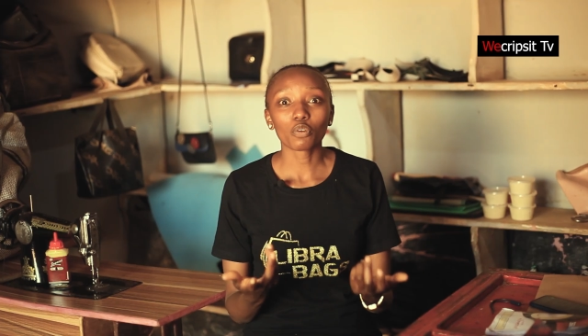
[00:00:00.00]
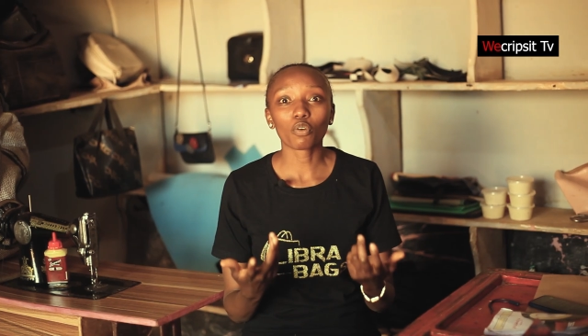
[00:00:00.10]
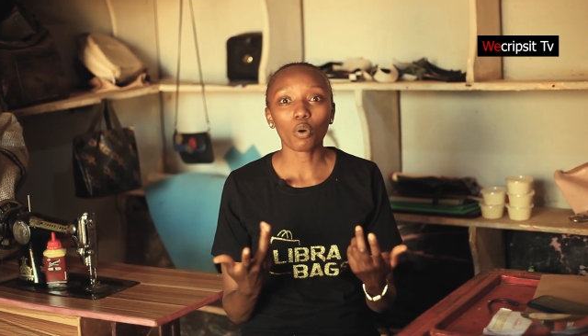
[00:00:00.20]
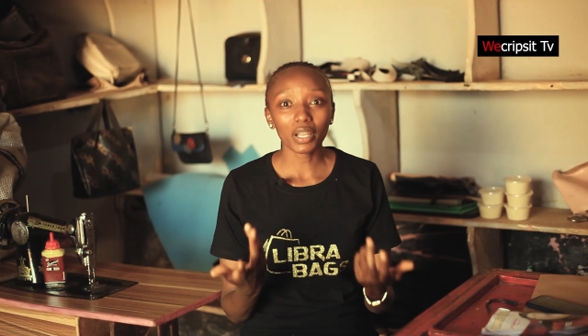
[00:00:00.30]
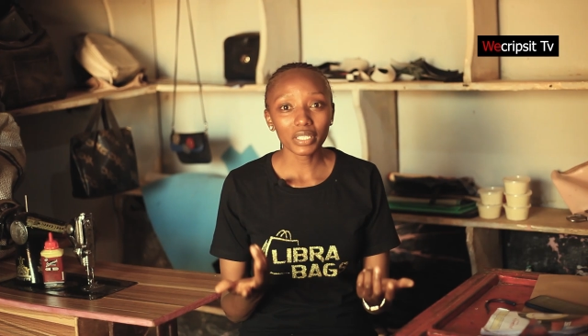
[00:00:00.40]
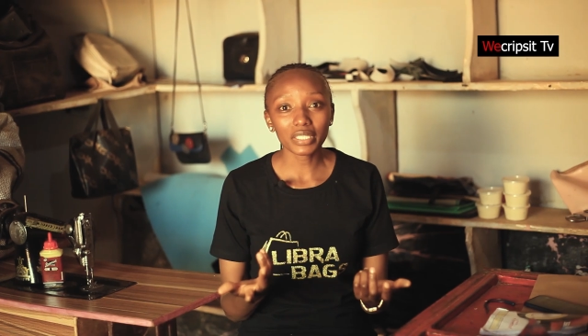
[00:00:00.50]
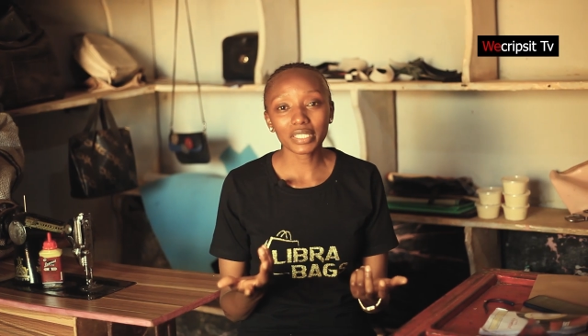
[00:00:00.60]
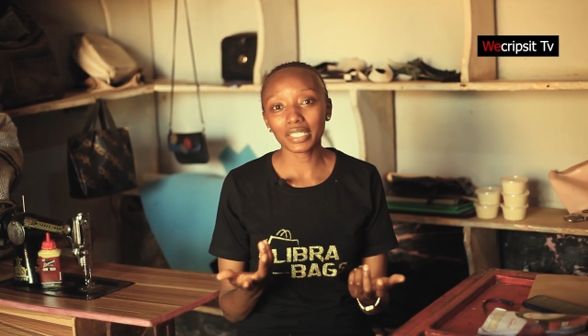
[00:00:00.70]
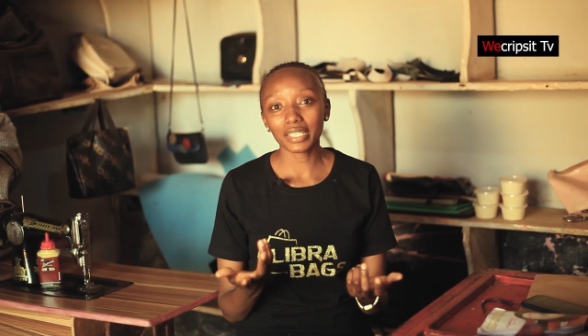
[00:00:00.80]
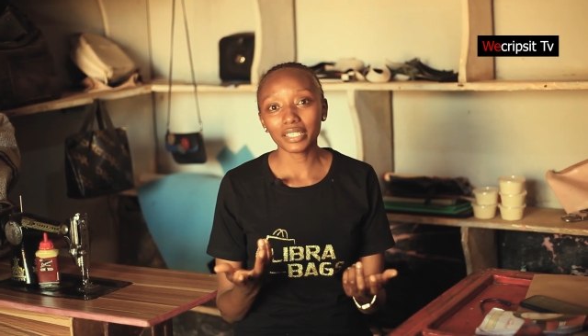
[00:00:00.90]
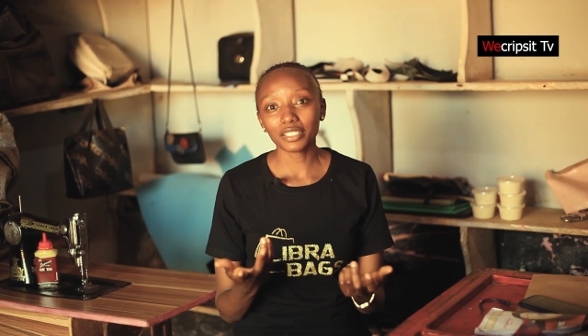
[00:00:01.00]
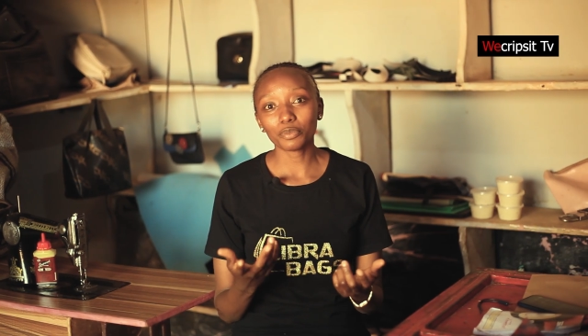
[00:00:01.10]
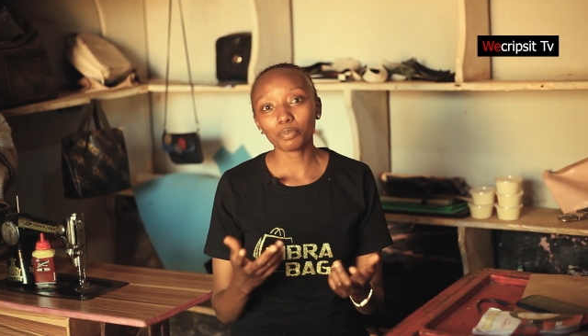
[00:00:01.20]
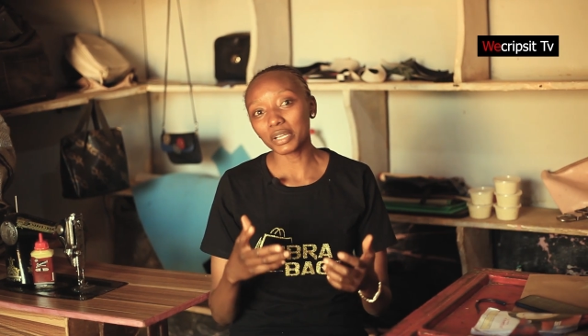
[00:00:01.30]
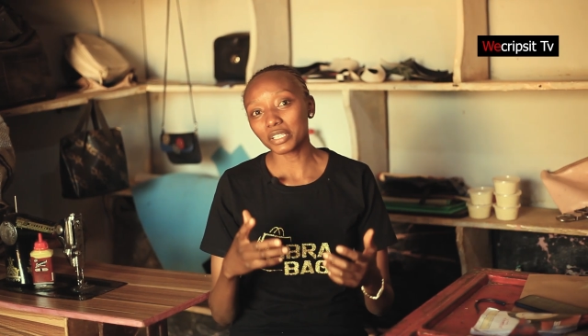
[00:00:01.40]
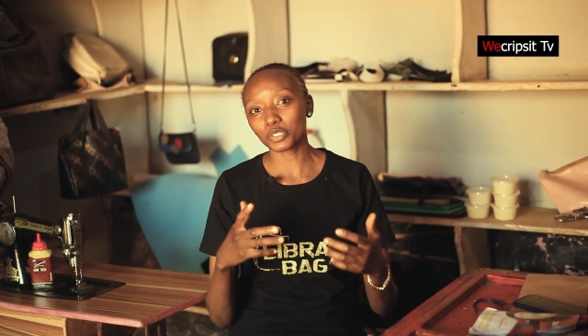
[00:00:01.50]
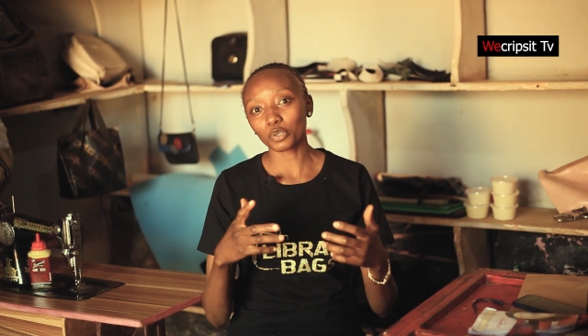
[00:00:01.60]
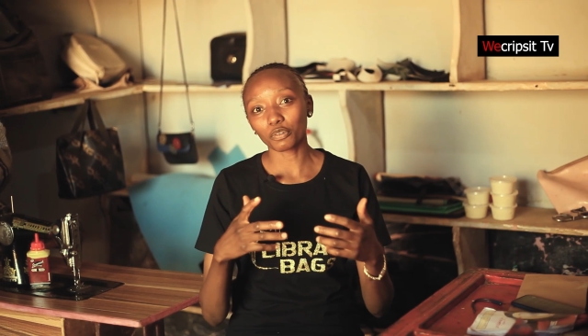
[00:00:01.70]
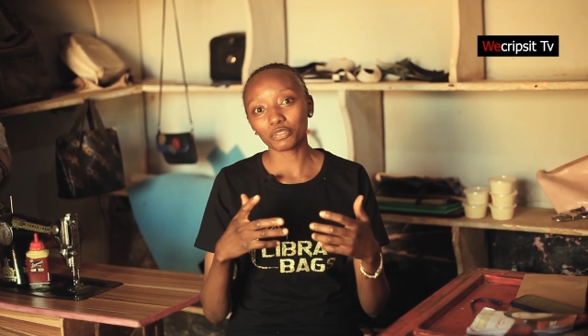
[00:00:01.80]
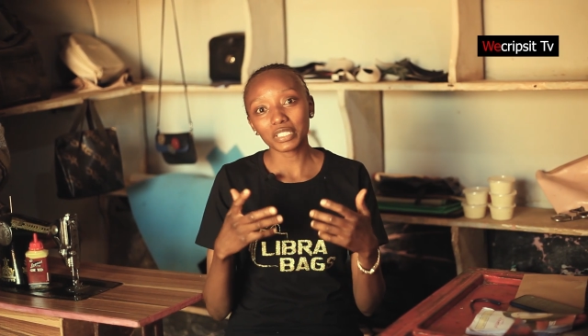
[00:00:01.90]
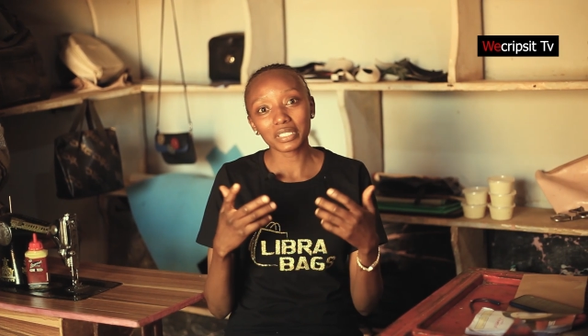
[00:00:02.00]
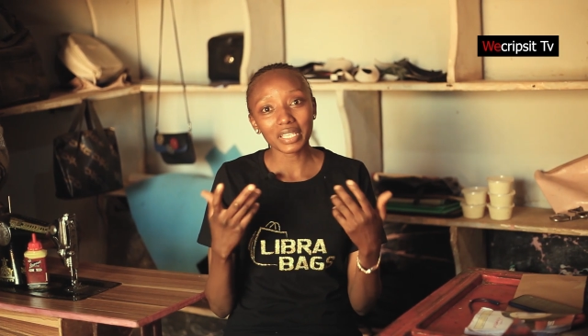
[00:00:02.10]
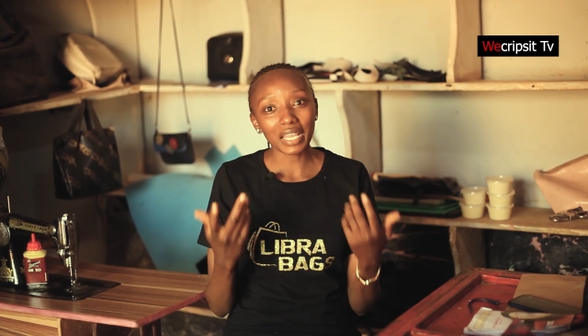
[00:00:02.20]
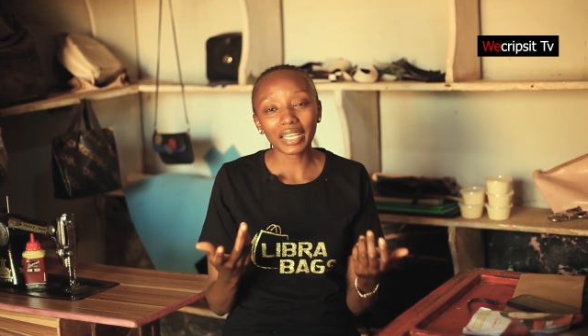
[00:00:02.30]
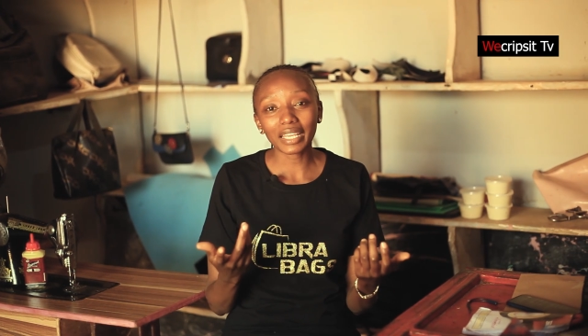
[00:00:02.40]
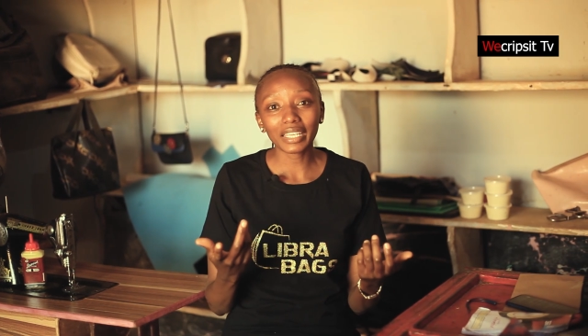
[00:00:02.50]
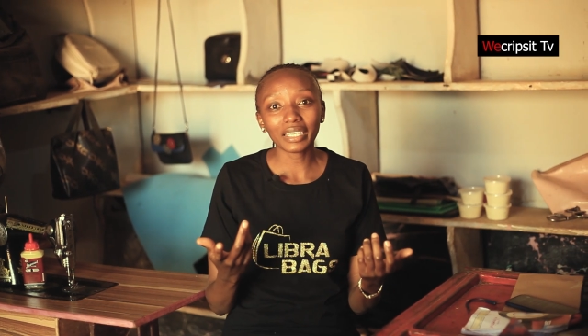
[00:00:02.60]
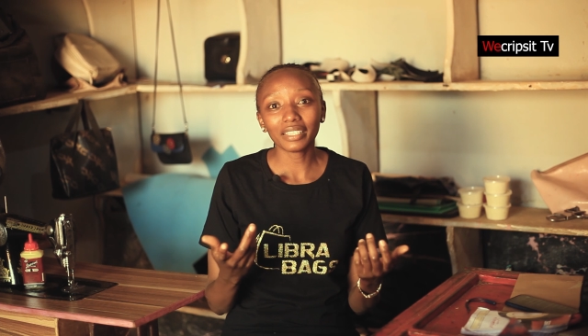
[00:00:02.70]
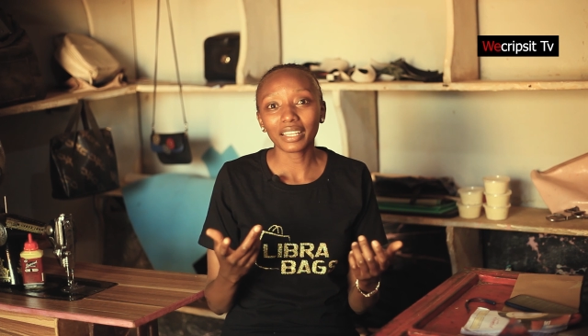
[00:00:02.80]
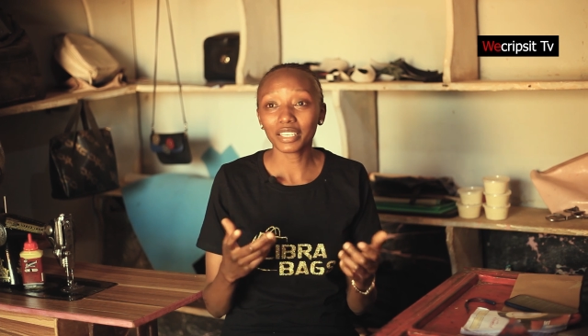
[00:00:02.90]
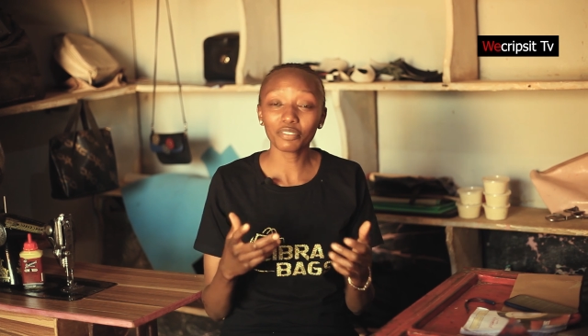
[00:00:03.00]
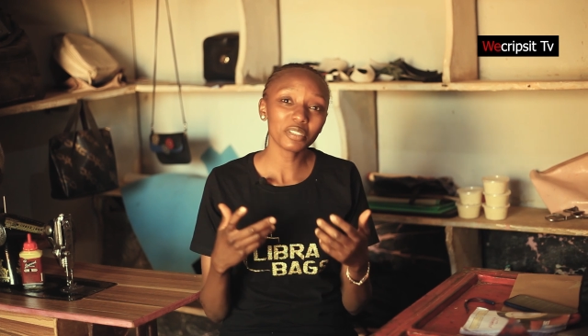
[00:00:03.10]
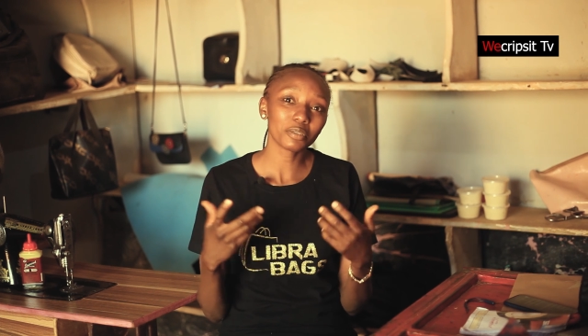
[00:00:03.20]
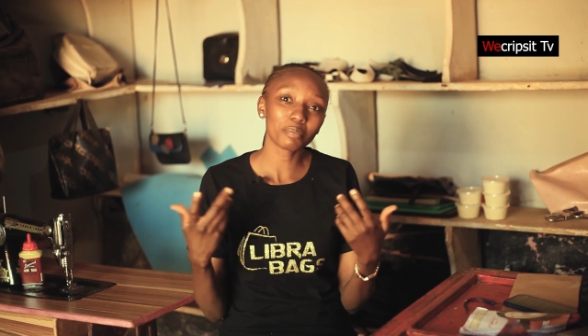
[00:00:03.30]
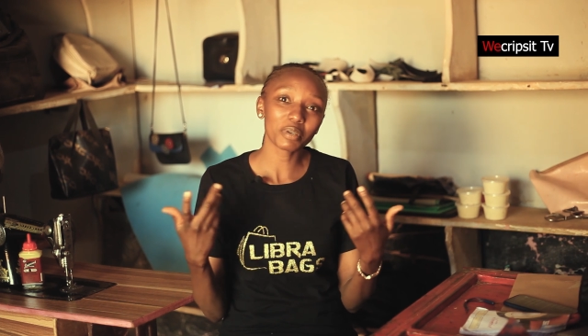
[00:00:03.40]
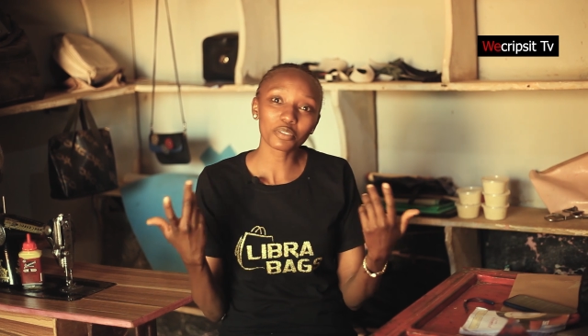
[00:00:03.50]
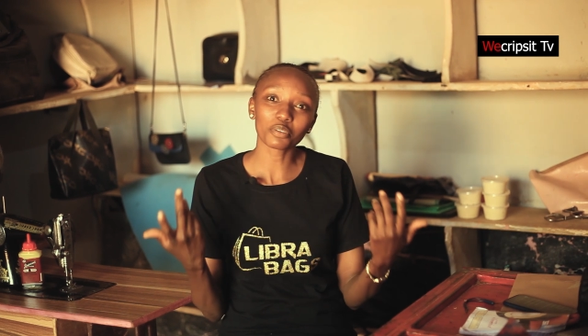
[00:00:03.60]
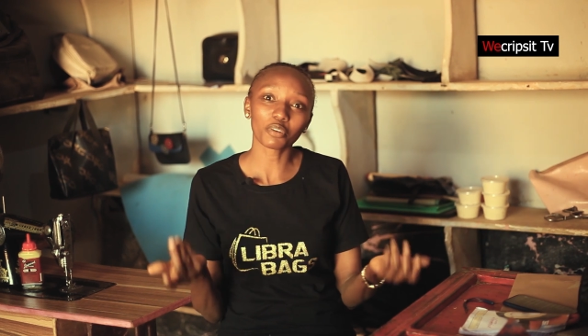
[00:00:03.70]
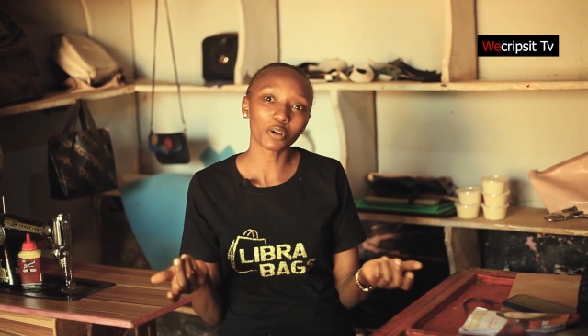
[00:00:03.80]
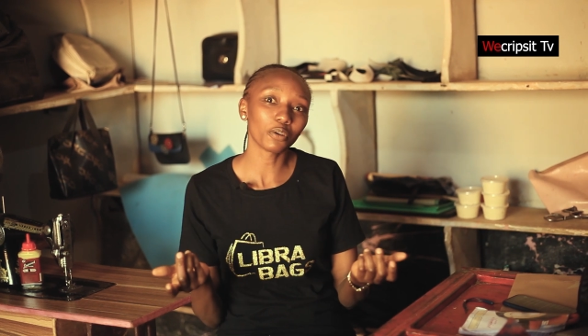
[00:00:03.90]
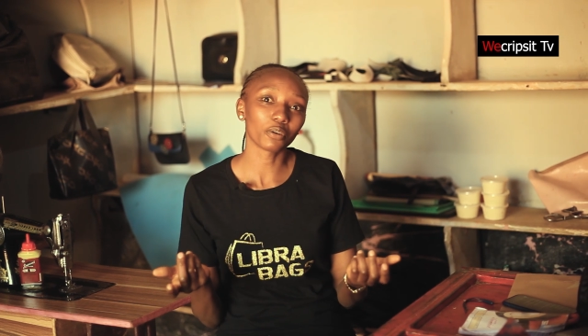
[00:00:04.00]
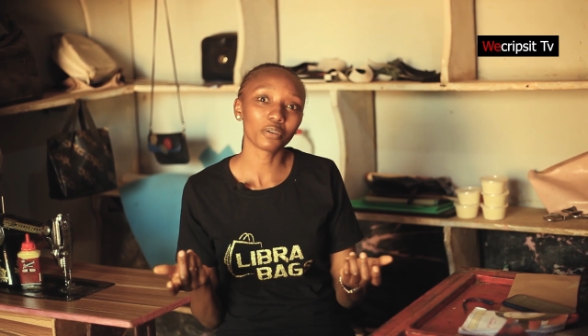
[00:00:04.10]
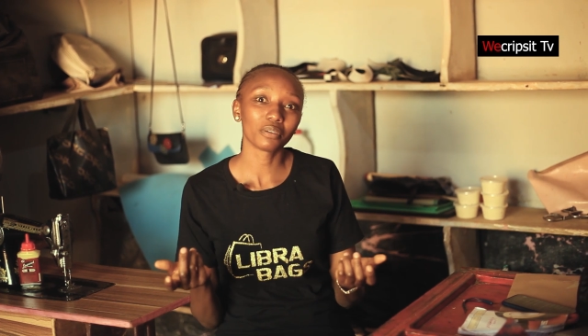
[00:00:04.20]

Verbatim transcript: of quality, the best of design, and even the best of color.